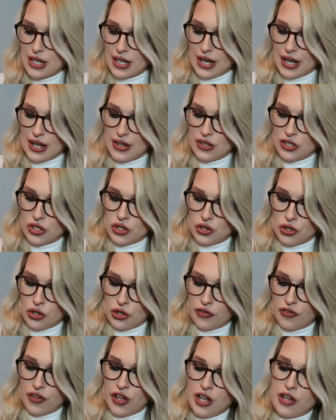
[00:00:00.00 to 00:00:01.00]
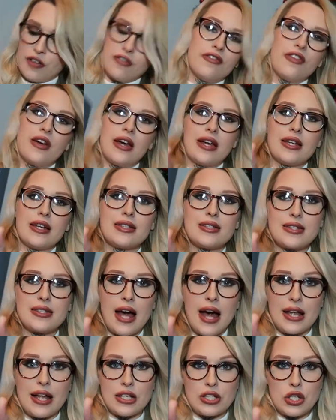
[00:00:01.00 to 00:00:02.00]
you get the dove face
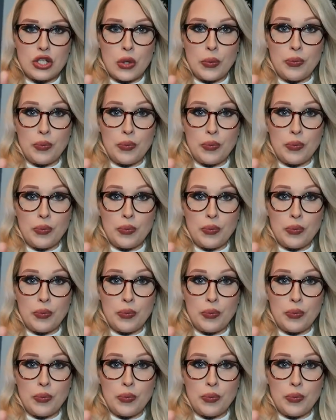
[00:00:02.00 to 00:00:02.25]
and